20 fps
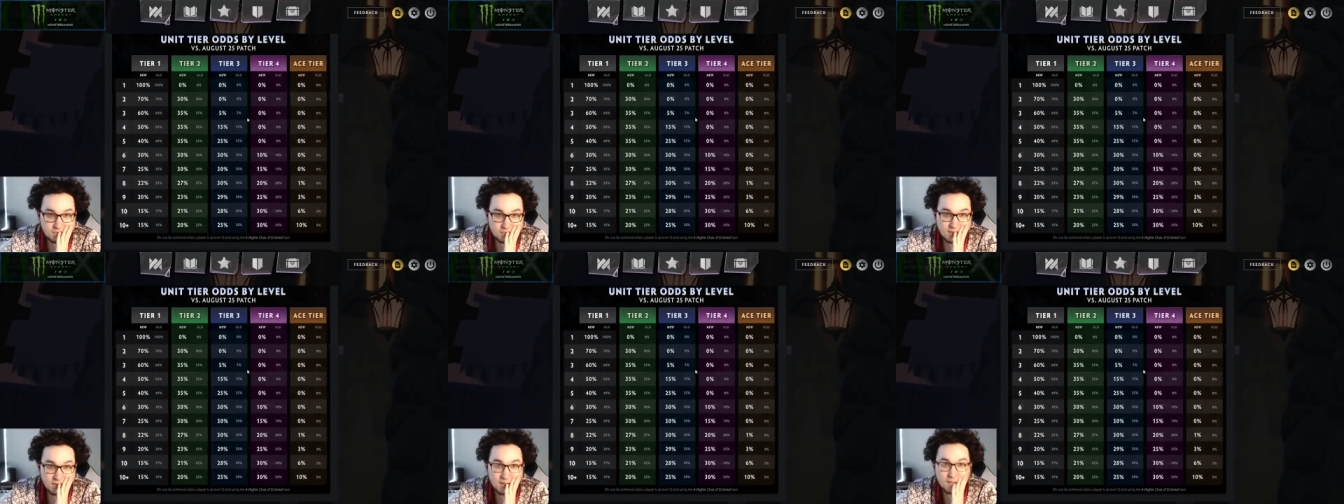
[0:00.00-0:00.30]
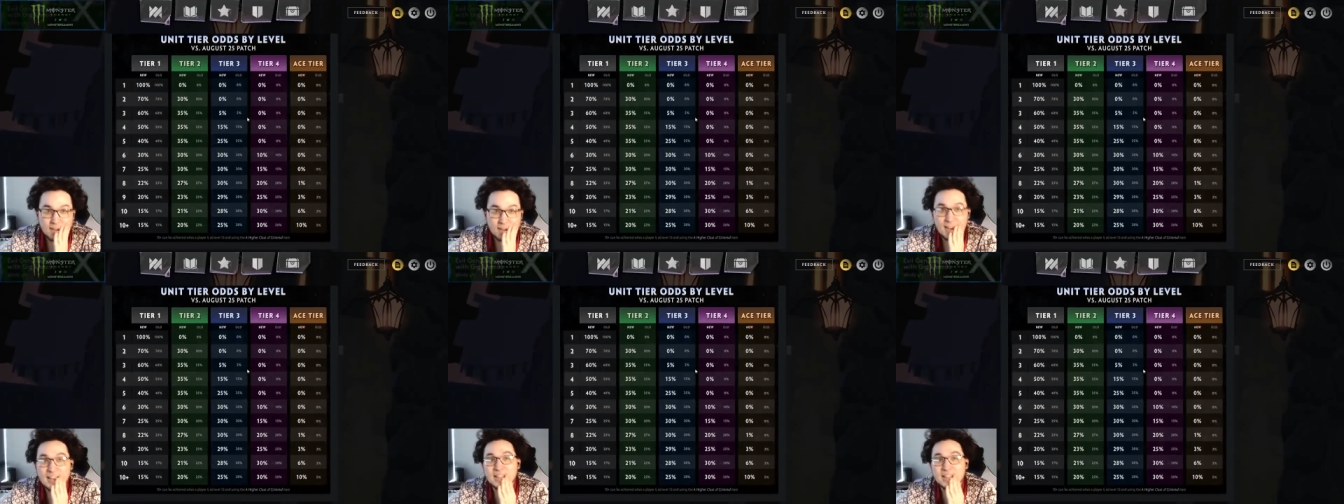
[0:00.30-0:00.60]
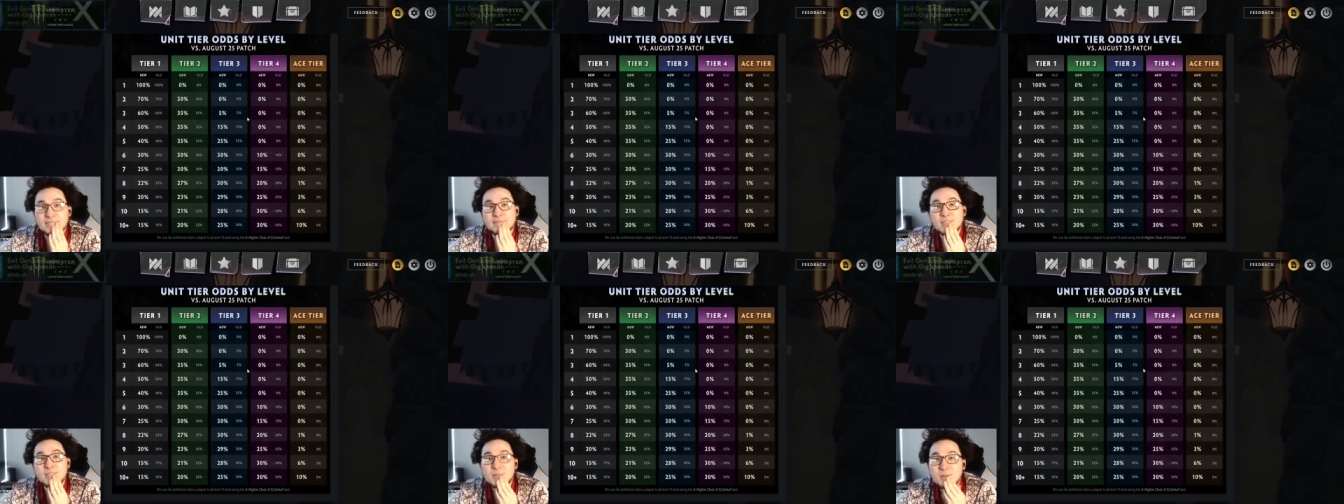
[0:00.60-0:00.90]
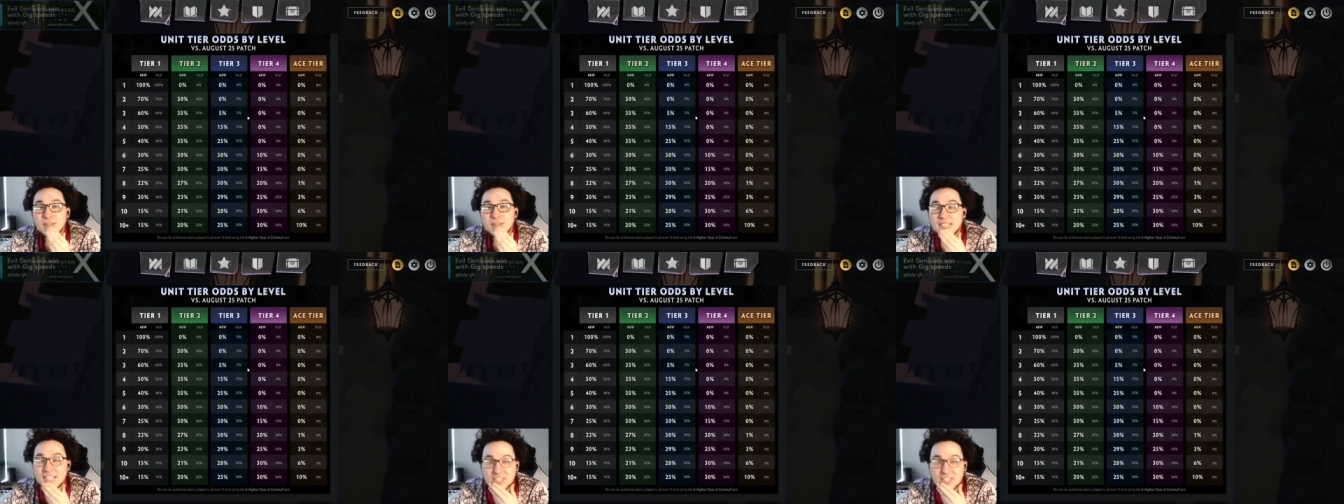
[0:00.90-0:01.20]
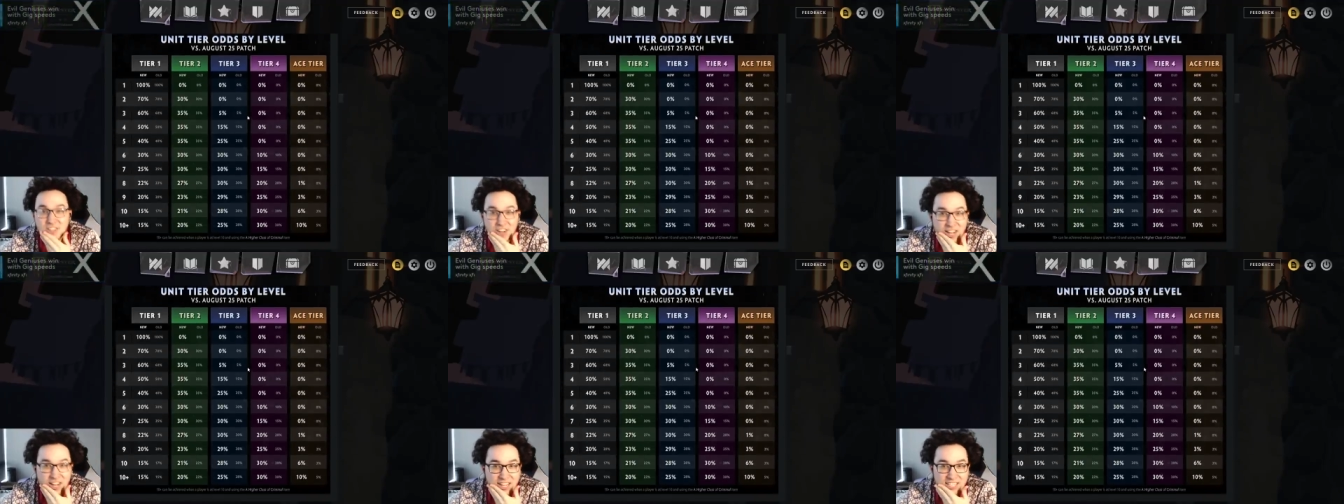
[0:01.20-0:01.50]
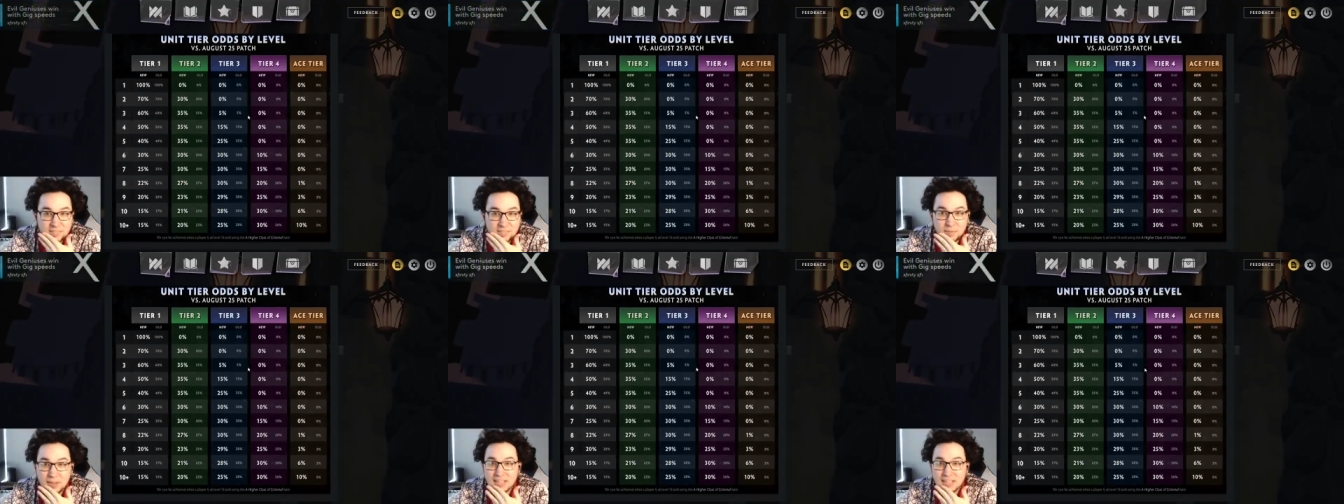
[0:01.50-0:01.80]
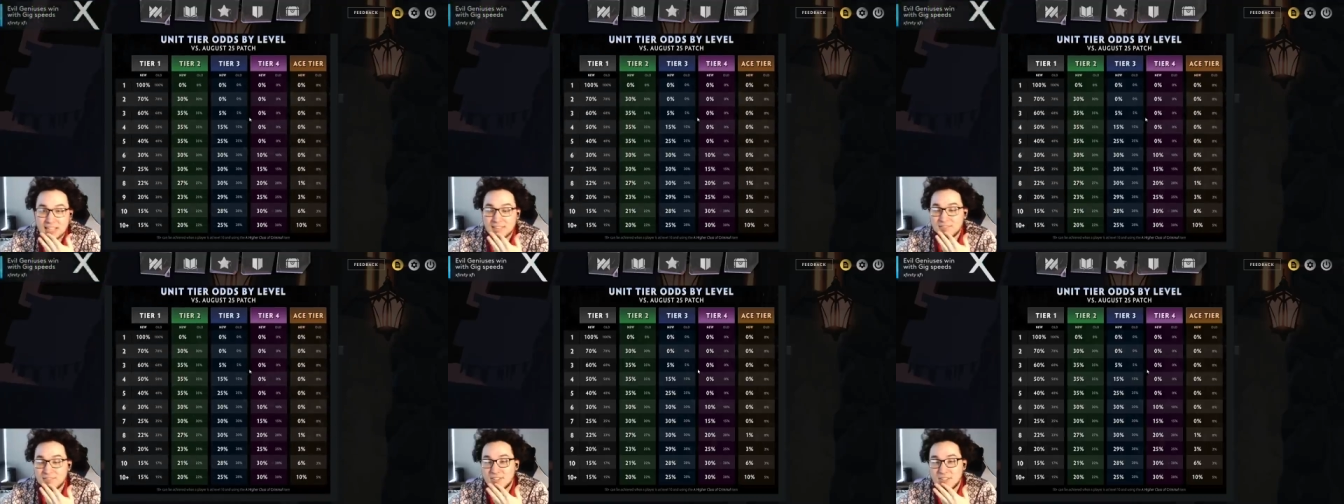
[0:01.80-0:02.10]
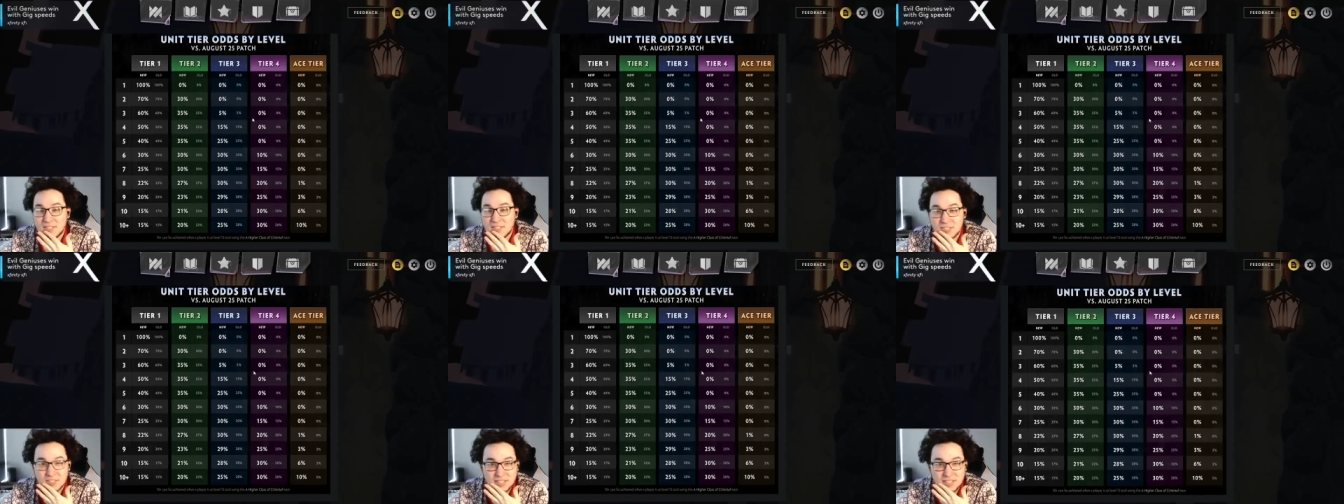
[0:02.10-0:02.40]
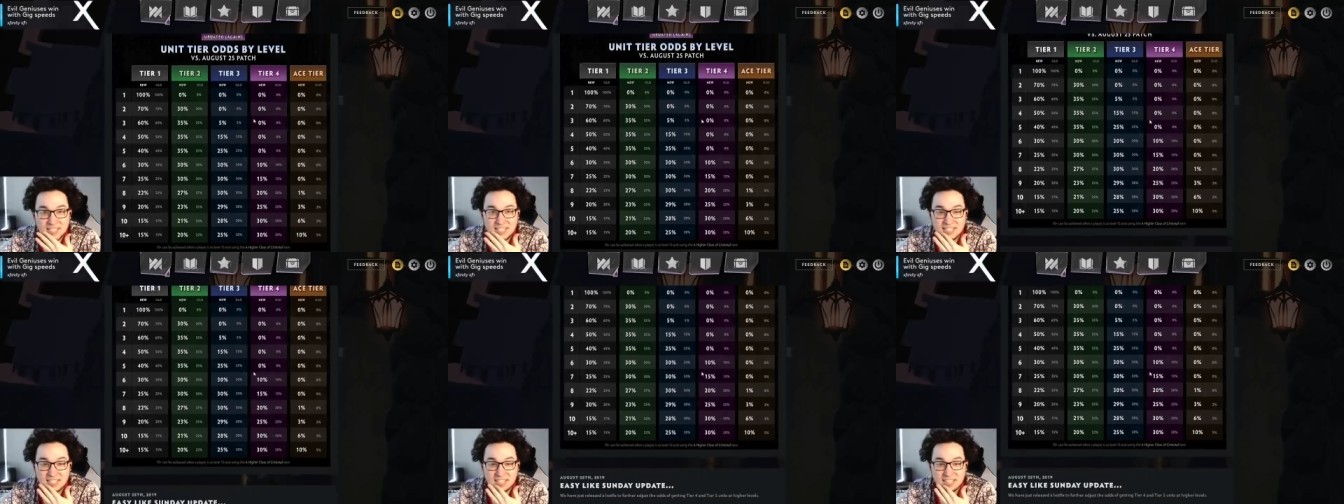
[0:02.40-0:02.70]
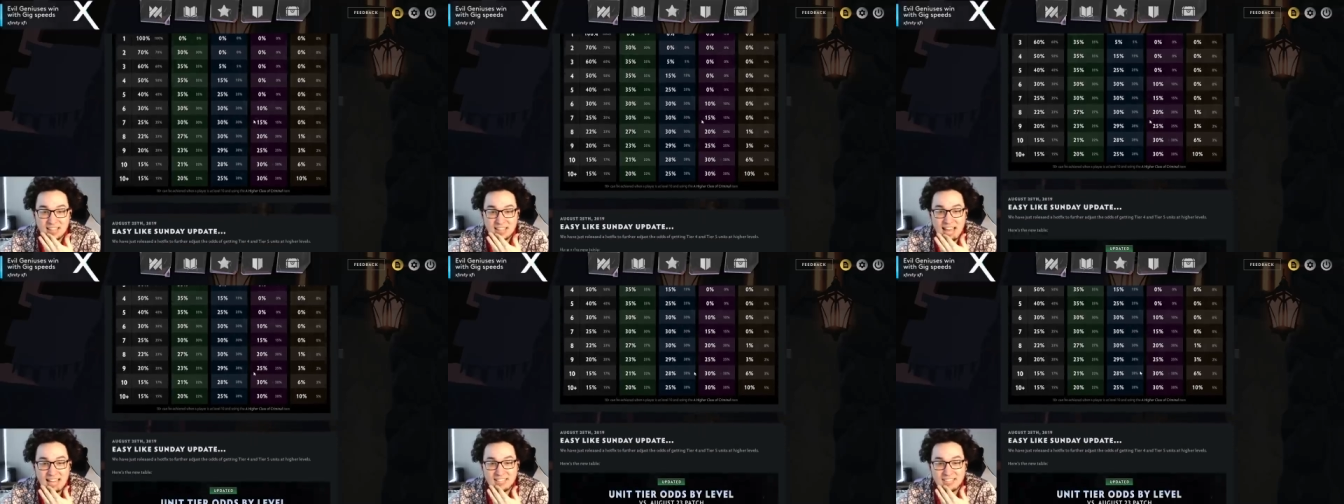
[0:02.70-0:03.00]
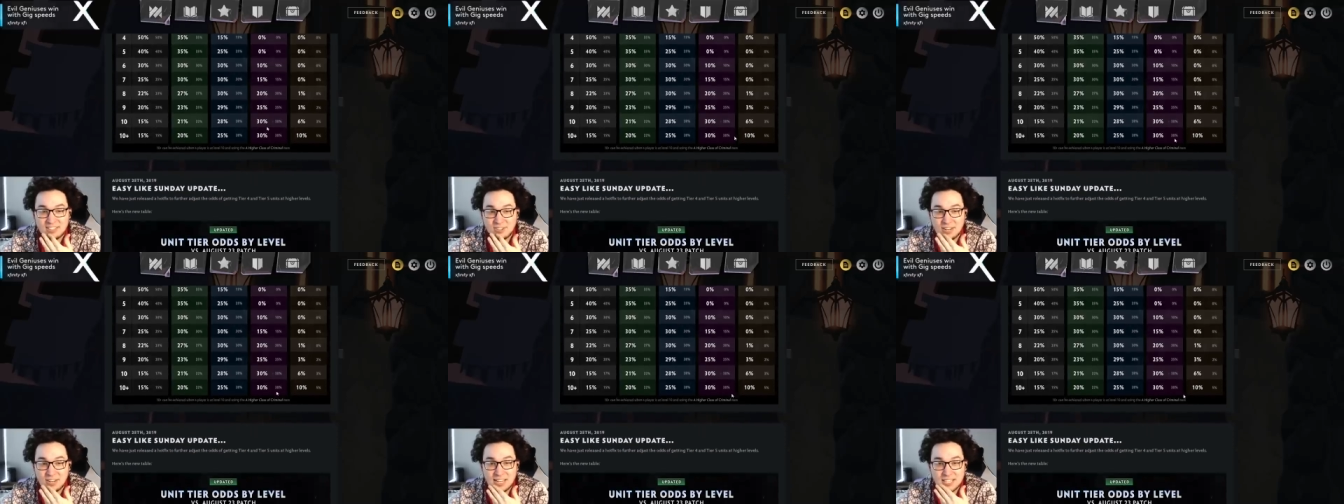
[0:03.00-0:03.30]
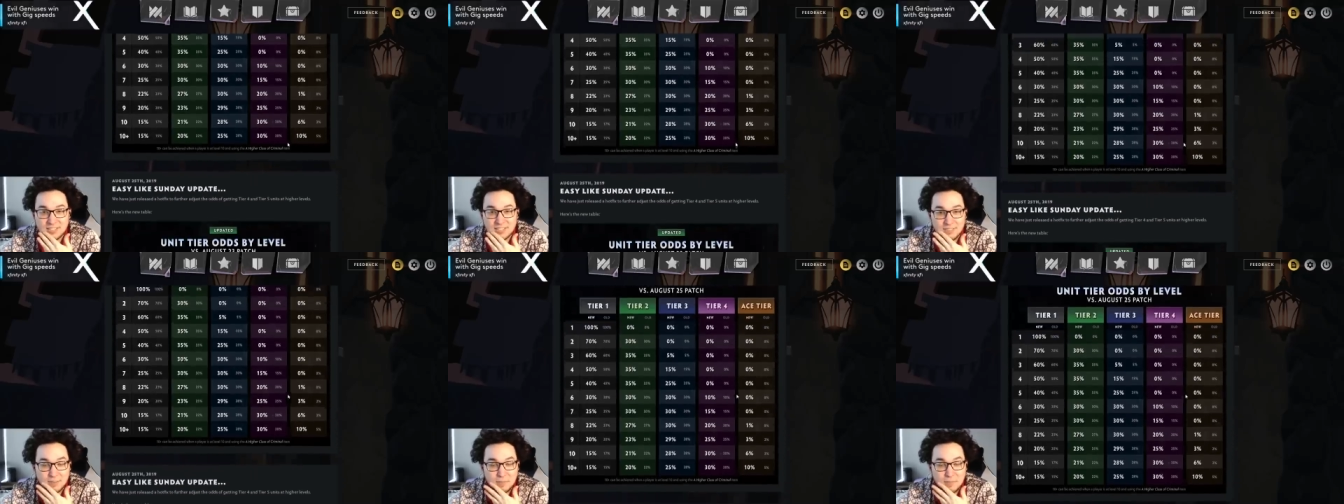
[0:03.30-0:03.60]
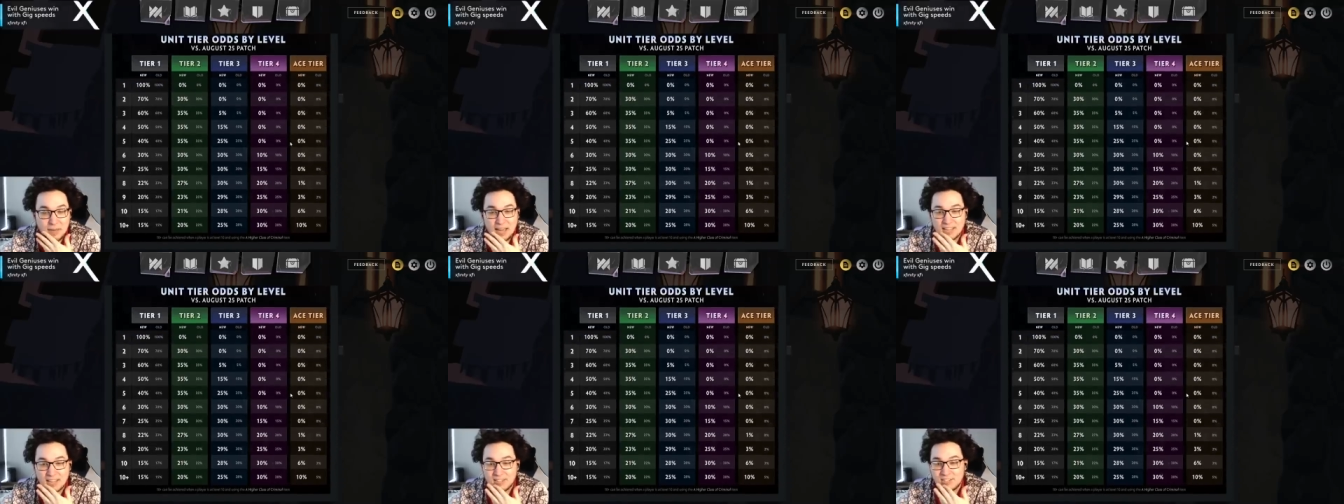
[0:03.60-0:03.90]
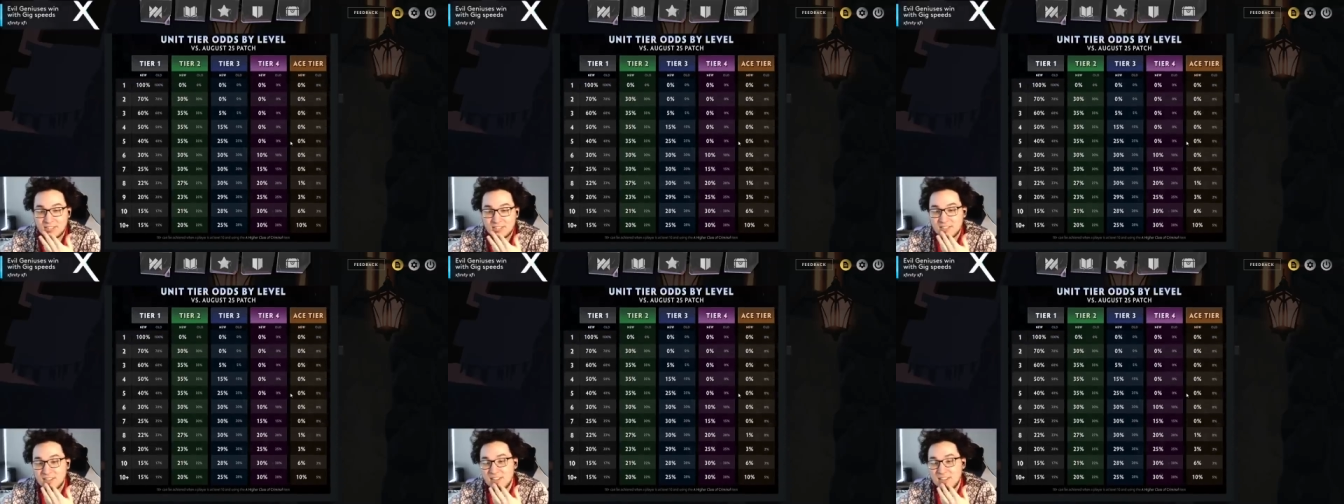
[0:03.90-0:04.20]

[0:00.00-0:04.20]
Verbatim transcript: Okay. Unit tier odds by level. So this is the last change of the patch.